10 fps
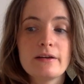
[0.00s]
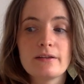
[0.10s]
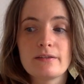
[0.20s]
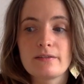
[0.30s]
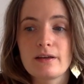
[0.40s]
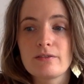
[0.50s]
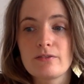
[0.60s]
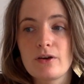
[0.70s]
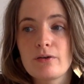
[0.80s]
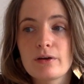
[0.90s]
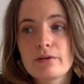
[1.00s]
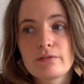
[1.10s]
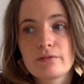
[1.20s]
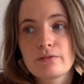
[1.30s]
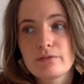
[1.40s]
instead of going
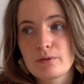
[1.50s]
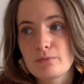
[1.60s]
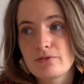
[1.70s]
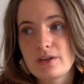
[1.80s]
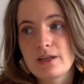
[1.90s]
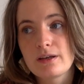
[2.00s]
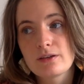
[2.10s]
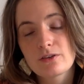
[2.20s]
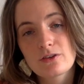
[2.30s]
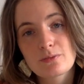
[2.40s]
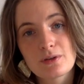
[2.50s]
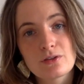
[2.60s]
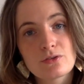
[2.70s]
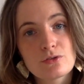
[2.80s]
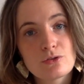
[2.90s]
from fear and judgment
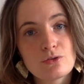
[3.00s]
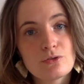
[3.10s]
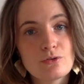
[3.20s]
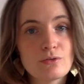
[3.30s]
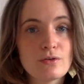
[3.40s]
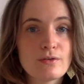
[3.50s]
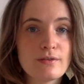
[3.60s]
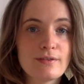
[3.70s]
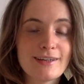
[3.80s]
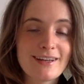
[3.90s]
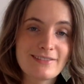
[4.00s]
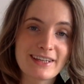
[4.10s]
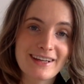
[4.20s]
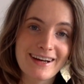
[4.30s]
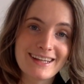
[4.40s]
to
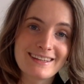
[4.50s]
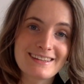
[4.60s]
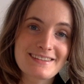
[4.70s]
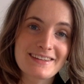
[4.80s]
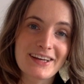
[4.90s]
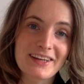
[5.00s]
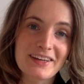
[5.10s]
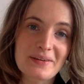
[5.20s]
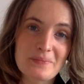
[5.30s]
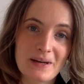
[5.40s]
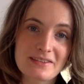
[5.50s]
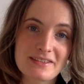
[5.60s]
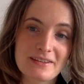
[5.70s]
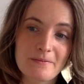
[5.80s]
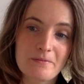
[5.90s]
loving kindness and
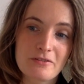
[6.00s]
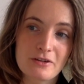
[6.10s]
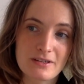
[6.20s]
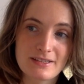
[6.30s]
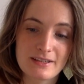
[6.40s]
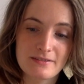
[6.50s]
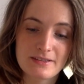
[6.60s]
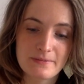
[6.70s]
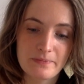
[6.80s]
compassion for ourselves.